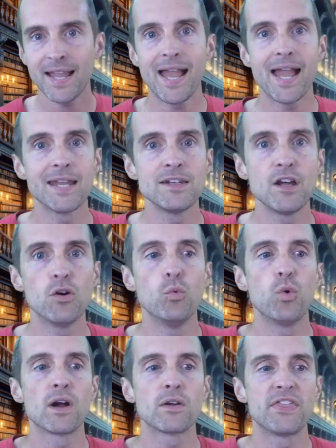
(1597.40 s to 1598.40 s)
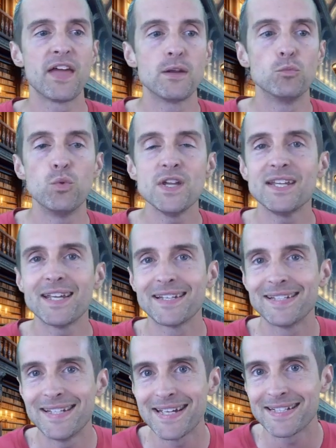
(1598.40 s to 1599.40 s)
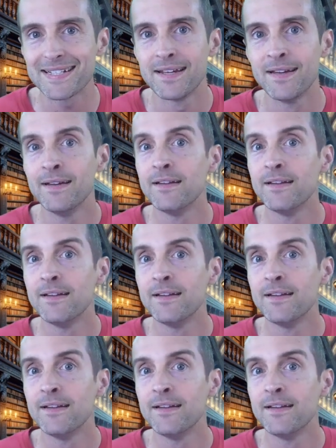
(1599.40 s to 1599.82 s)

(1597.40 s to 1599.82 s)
and where then we can get